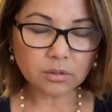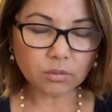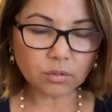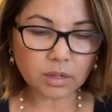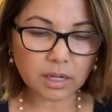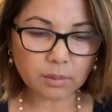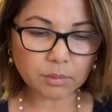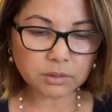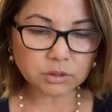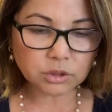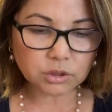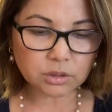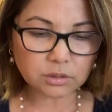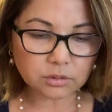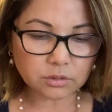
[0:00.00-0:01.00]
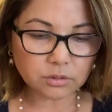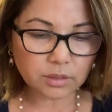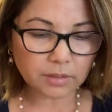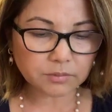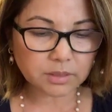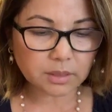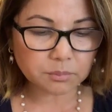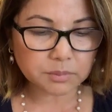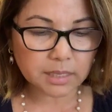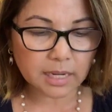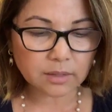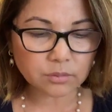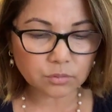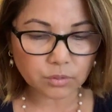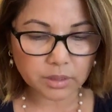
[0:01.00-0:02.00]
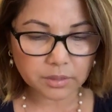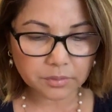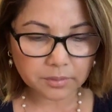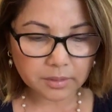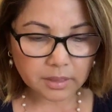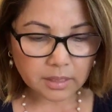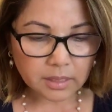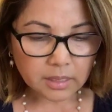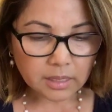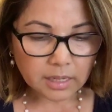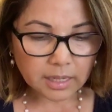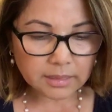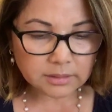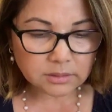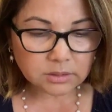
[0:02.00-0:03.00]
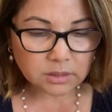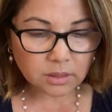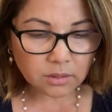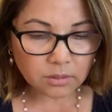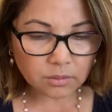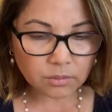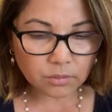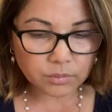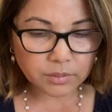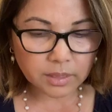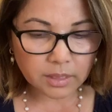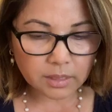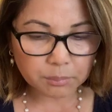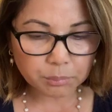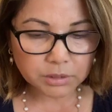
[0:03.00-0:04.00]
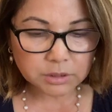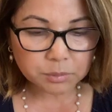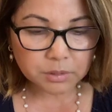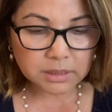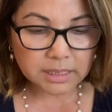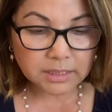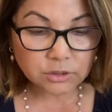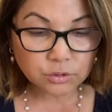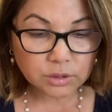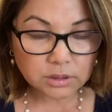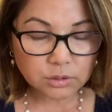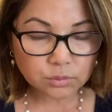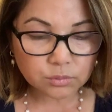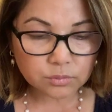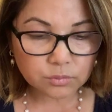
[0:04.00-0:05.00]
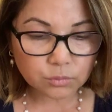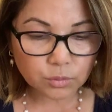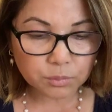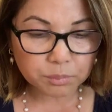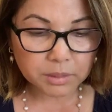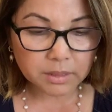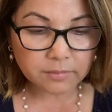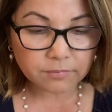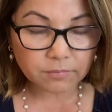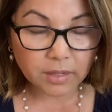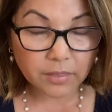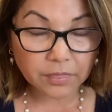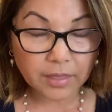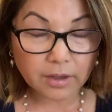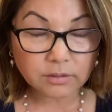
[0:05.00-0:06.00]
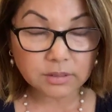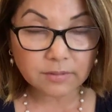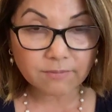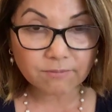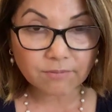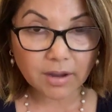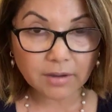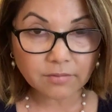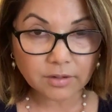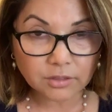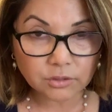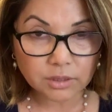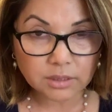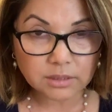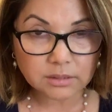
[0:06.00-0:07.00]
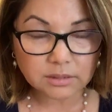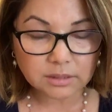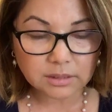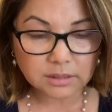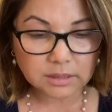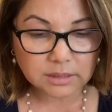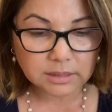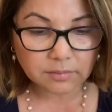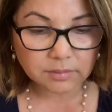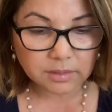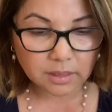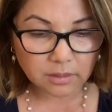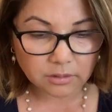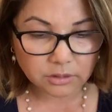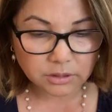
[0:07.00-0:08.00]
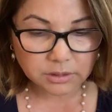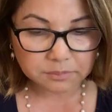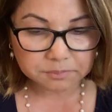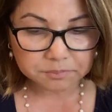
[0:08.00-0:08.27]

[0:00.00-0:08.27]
how much you have to come down with. And so the principal and interest would be $1,567.